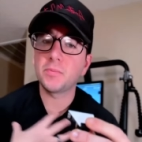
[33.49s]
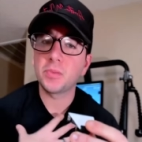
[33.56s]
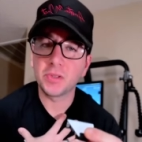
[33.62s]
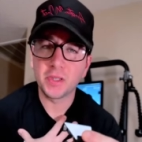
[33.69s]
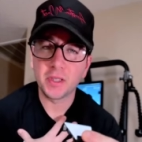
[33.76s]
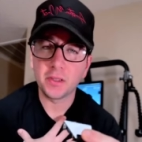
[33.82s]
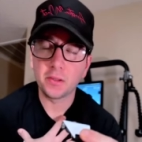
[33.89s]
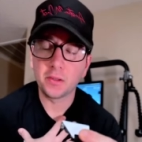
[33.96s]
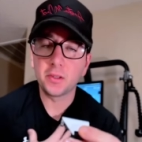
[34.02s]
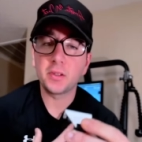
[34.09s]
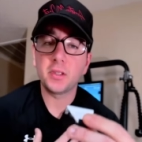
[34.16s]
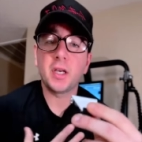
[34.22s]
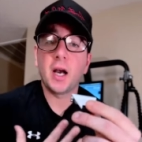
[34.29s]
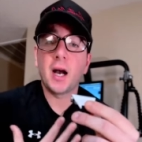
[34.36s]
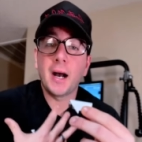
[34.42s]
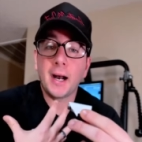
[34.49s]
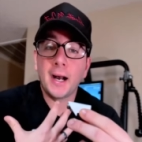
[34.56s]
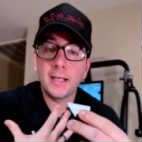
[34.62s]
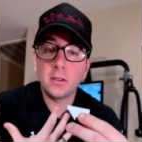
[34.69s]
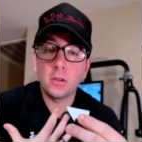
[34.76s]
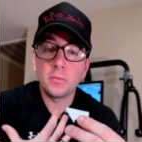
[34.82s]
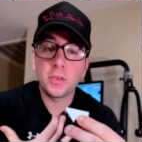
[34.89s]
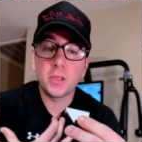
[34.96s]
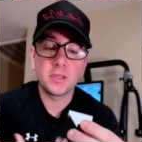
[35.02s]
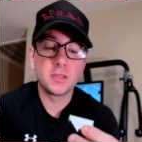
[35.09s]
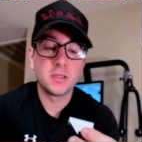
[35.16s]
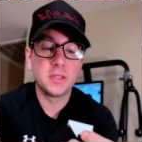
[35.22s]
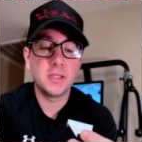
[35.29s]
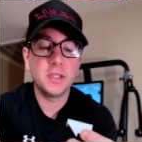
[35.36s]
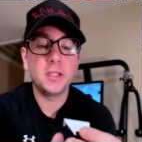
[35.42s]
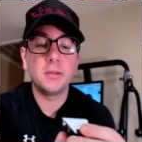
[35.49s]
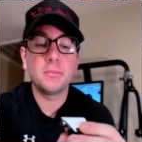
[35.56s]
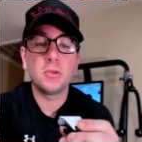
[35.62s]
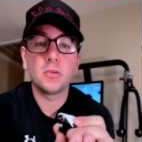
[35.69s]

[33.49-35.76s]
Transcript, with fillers: particularly I don't personally need it.